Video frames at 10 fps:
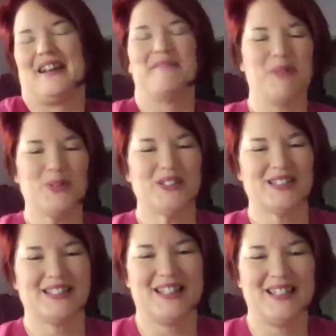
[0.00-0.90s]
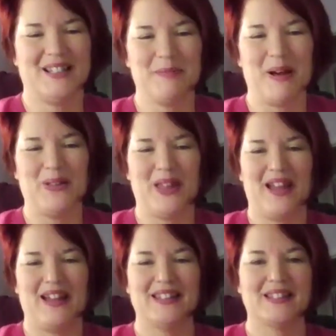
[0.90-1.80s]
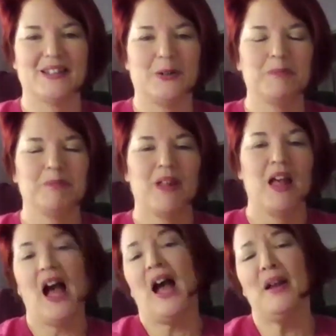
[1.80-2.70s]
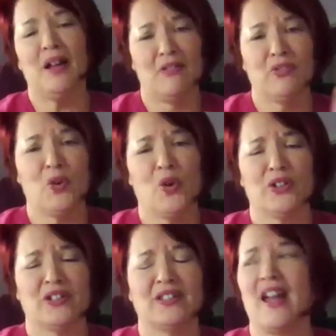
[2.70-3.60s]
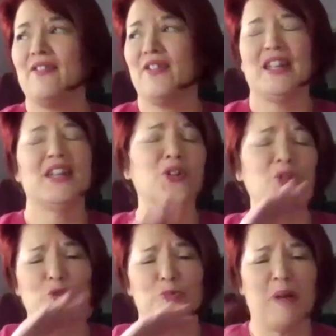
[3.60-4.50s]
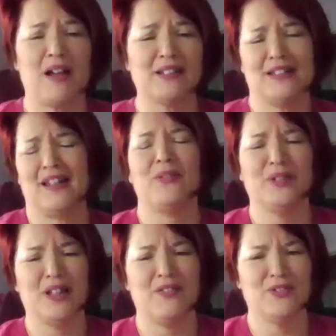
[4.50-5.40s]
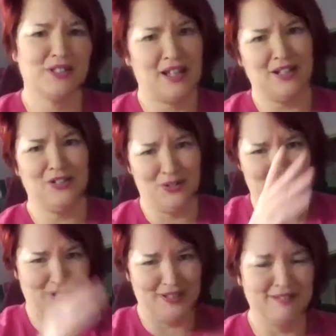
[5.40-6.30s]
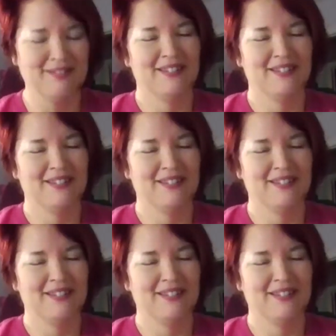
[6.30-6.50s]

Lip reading: I'm most excited about that. So I, of course, have a huge box that I would love to send you and